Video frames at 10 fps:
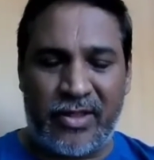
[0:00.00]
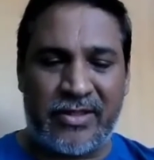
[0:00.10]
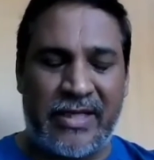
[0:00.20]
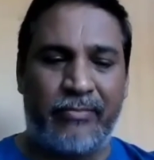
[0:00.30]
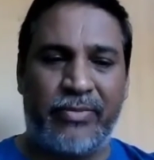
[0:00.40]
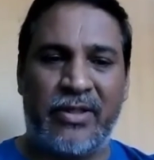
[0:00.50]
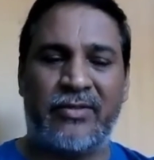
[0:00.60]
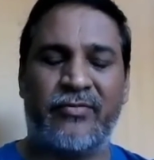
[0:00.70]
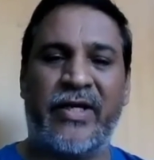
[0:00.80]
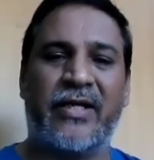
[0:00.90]
For
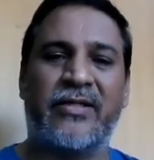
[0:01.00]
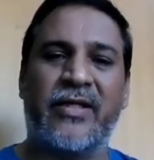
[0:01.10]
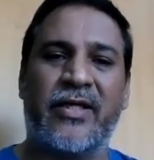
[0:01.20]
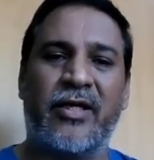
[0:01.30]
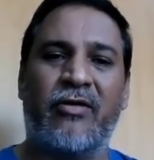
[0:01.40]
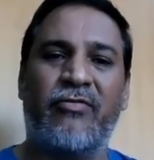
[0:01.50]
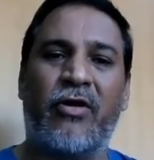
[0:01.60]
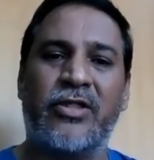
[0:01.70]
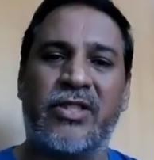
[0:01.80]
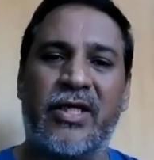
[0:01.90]
example, we are thinking of
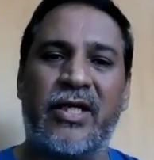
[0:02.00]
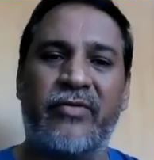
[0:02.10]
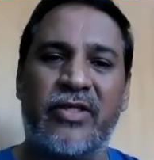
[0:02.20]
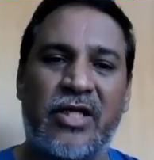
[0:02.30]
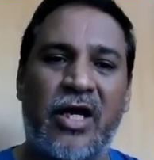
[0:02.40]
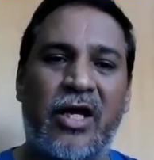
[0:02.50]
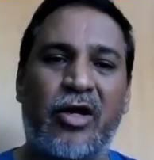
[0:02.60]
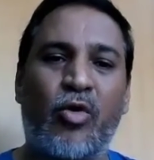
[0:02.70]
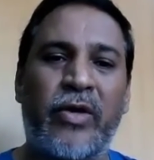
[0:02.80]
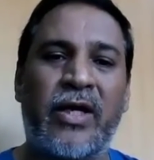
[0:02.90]
launching an
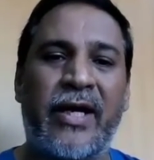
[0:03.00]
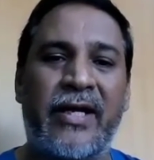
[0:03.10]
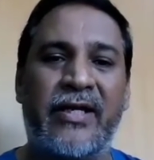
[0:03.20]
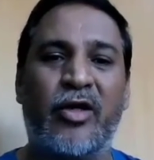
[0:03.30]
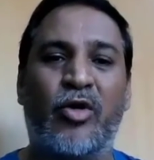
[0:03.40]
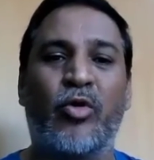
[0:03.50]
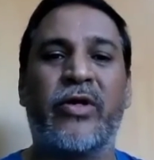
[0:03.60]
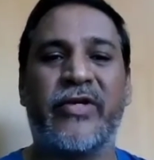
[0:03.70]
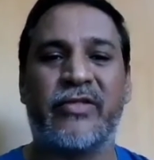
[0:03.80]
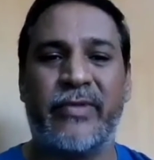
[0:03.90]
Avishkar COVID-19
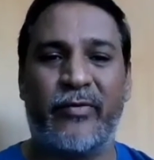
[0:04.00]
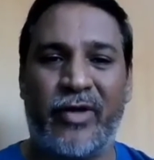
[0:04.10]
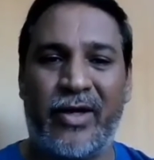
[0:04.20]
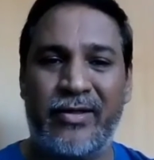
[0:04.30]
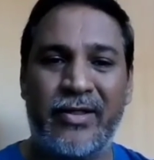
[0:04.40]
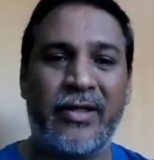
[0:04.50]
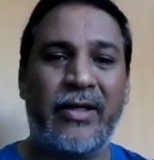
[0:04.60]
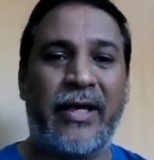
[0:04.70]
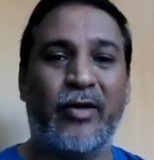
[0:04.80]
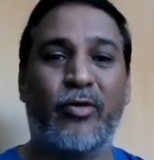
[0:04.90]
co-investment fund
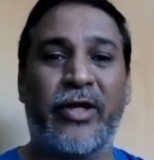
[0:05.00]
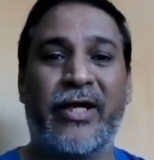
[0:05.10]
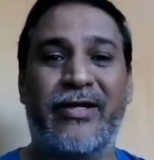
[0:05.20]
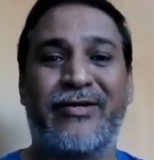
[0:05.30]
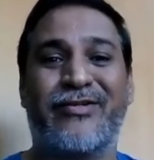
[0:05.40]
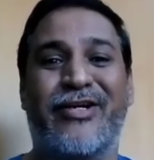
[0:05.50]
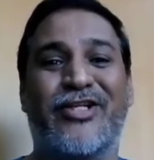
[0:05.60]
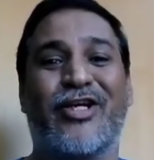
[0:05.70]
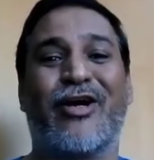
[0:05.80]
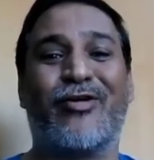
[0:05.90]
and going and
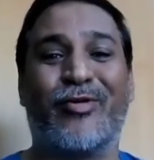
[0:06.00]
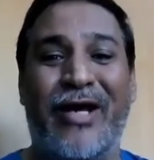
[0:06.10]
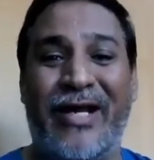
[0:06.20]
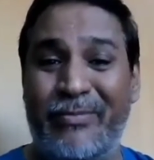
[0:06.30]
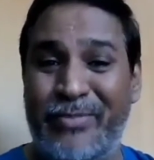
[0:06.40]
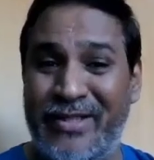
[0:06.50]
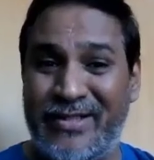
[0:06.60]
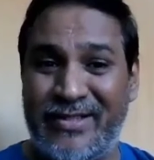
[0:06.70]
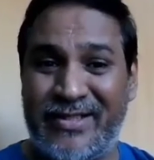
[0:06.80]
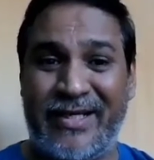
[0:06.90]
reaching out to our
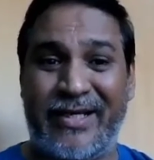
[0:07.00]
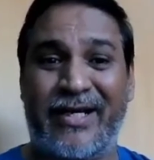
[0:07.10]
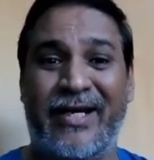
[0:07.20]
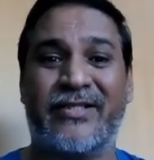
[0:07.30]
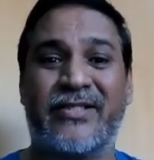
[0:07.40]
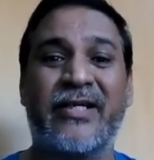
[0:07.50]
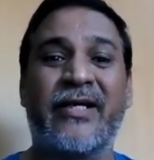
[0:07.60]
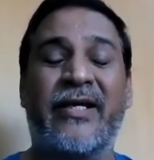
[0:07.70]
LPs and saying, hey guys,